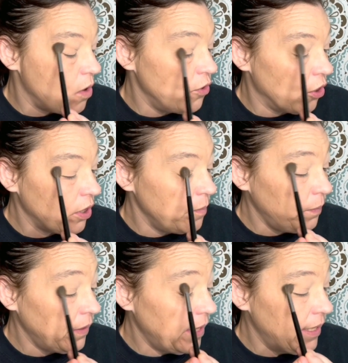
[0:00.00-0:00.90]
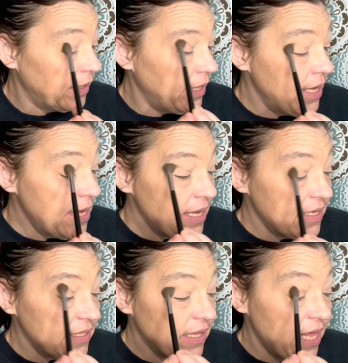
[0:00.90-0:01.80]
on her completely
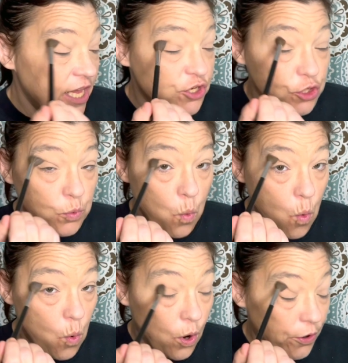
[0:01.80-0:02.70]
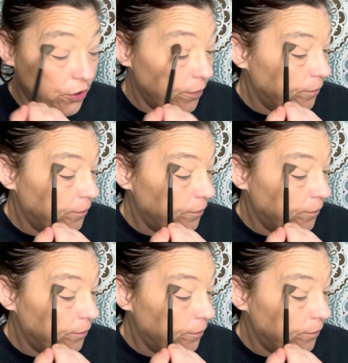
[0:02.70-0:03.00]
is Ledger Ward,